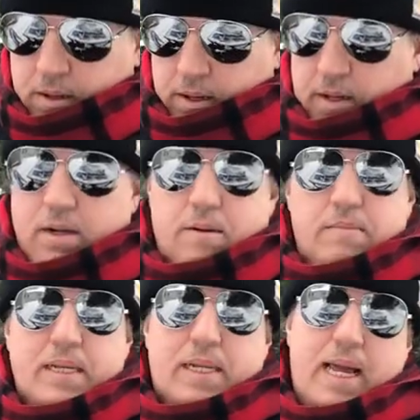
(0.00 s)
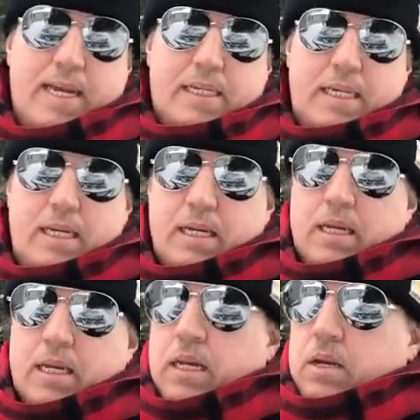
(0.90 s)
you know, Miss Lexi,
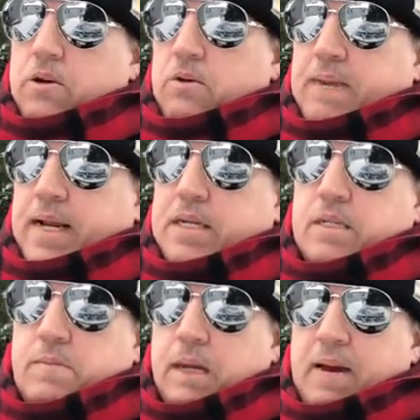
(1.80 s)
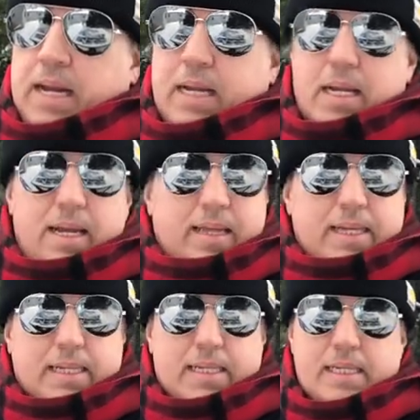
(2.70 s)
who passed away back in, I
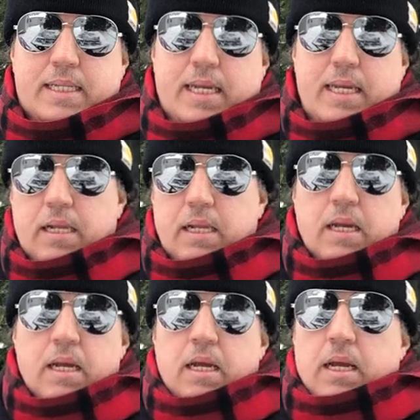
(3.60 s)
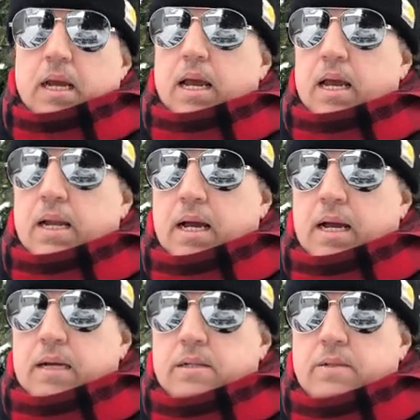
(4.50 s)
think,
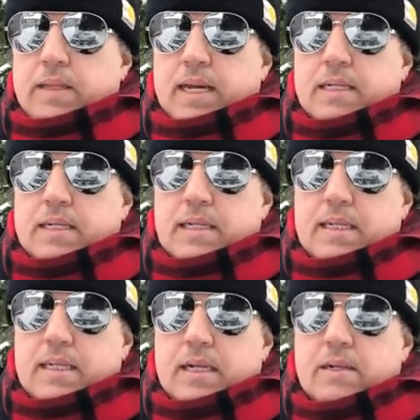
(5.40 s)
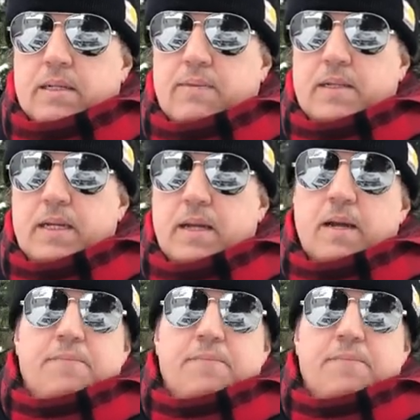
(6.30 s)
2016 or 17.